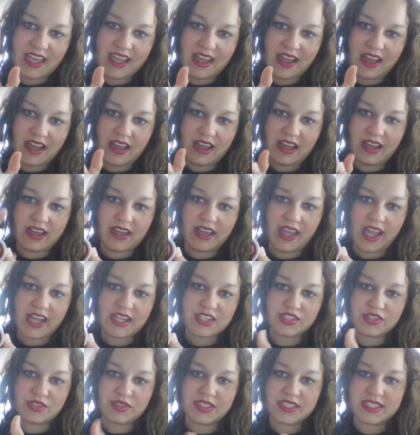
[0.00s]

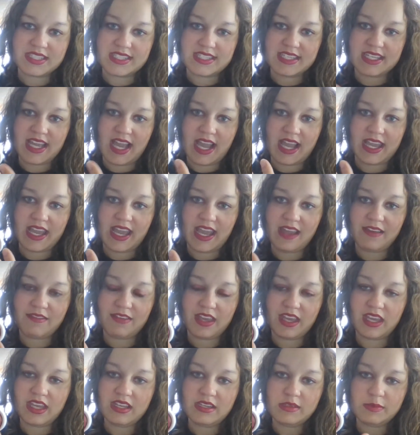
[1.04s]
As you can see, I have
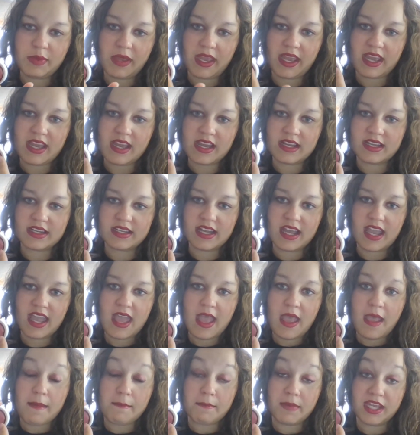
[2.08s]
hit pan,
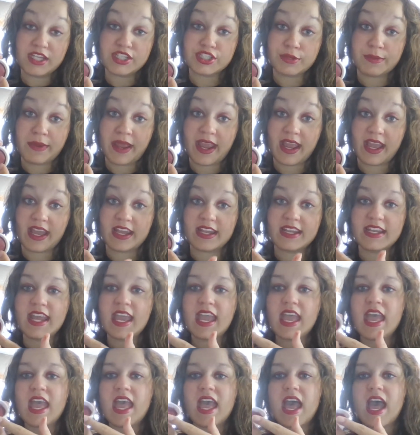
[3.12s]
major pan,
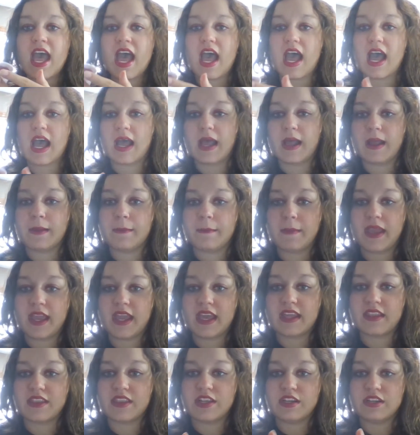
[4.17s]

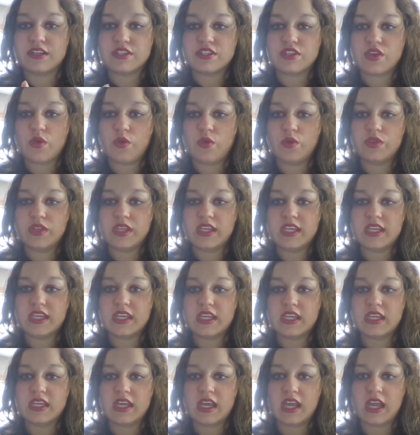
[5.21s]
and there's
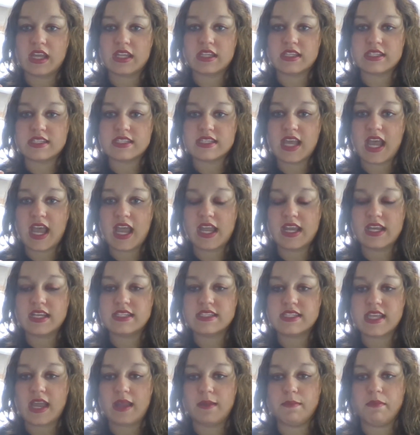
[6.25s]
only on the
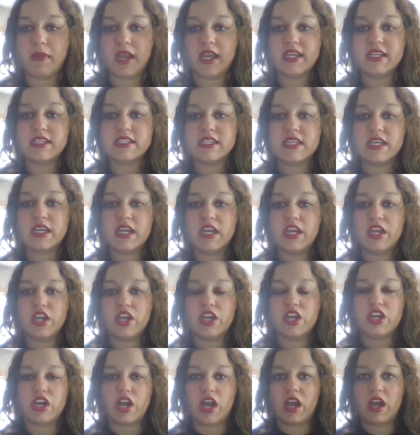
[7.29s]
sides. I might
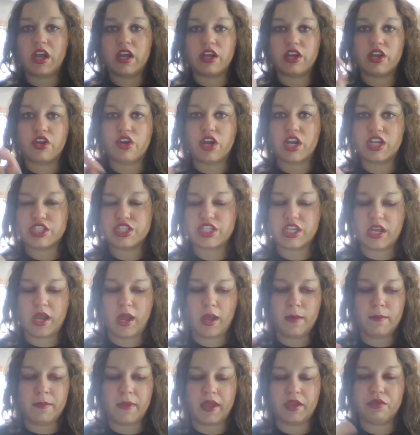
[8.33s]
crush it
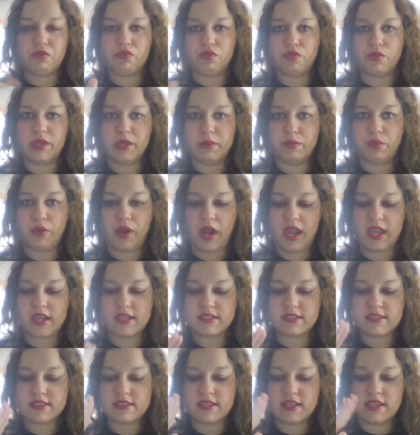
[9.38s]
up and
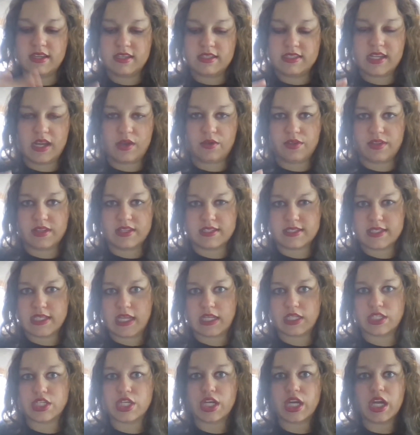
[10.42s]
repress down in the
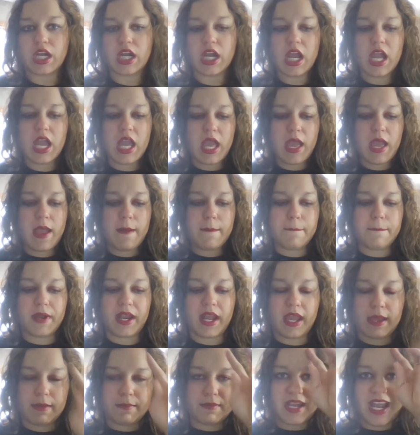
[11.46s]
center, but
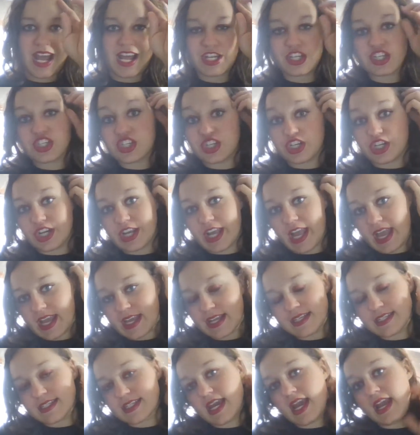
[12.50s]
I'm not sure
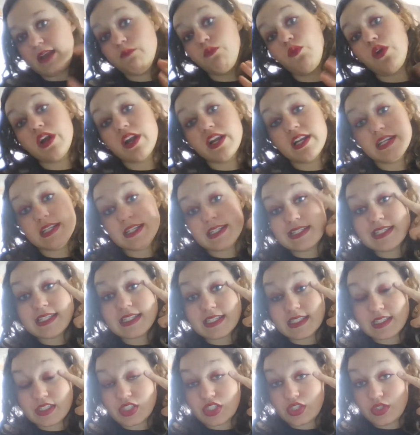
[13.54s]
yet. I'm wearing it
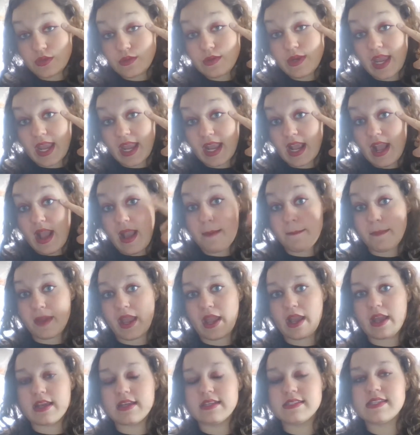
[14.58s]
today on my
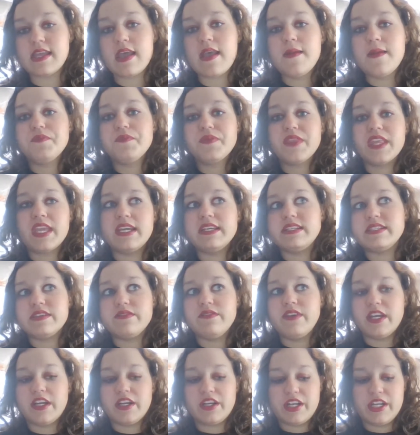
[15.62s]
eyes. It's a
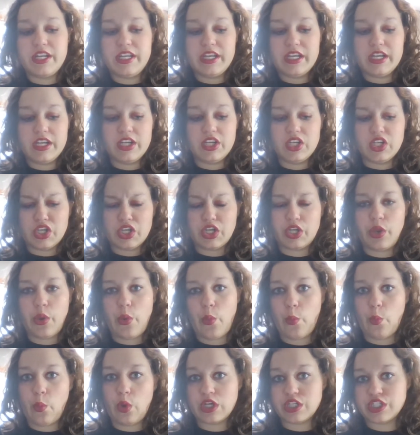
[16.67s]
very good
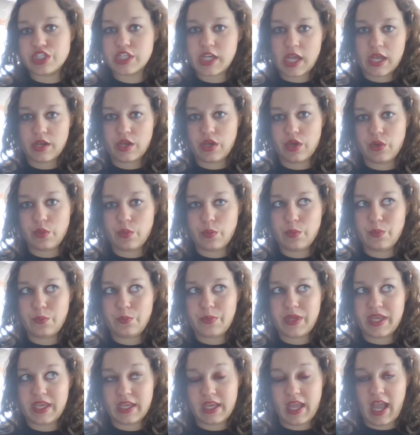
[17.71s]
one shadow
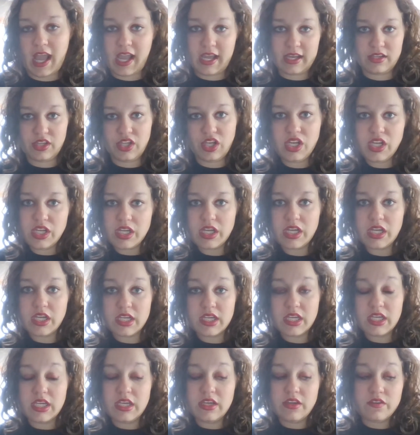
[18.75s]
pink eye look
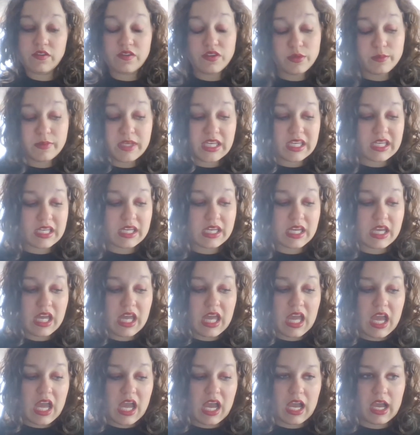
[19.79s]
for me.
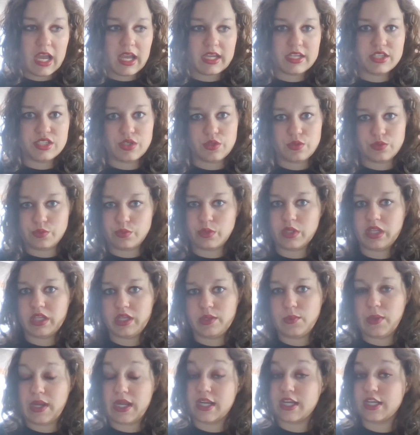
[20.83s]
I don't really
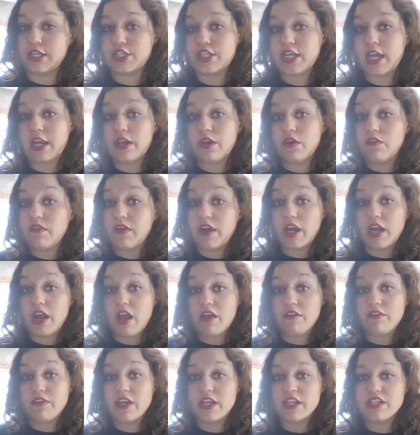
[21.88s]
wear shadow very
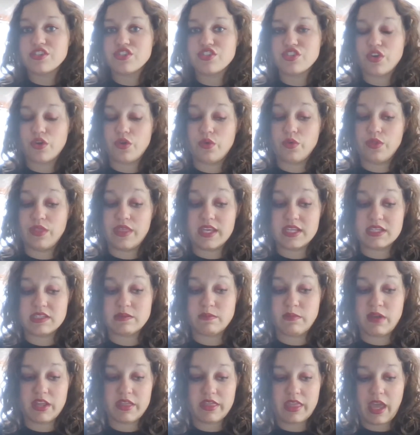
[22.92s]
often, so this
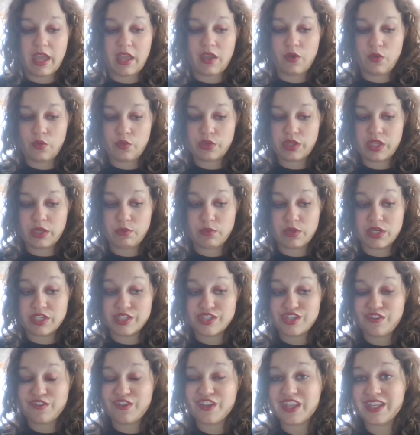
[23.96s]
month I only
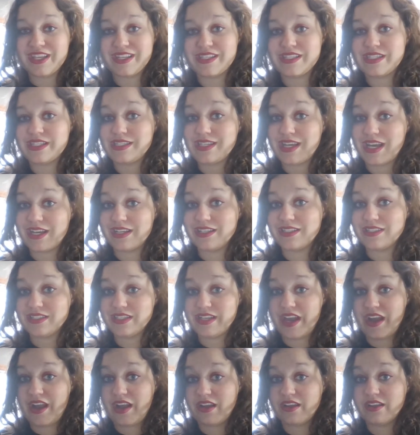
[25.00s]
reached for this 10
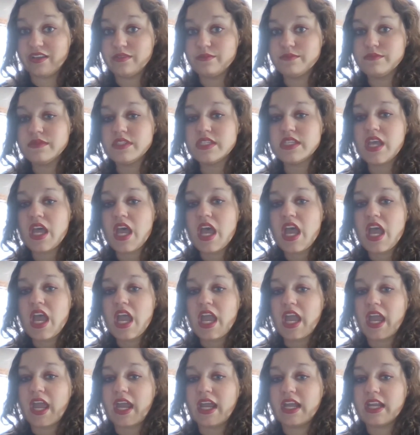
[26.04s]
times
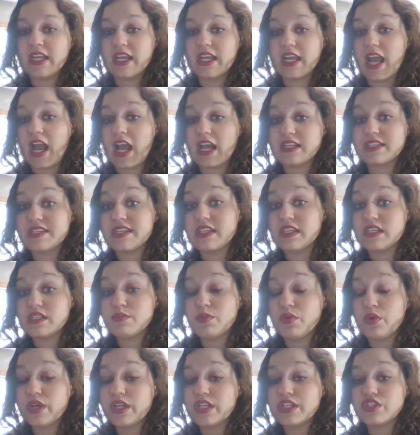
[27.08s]
and it got to this
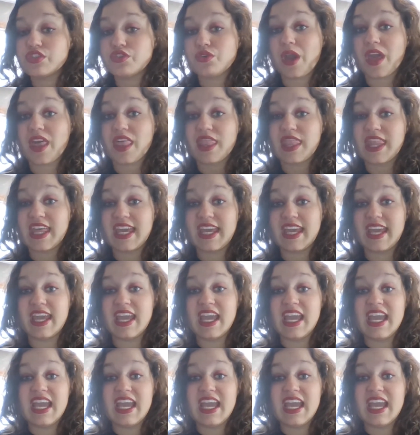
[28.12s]
point, so I think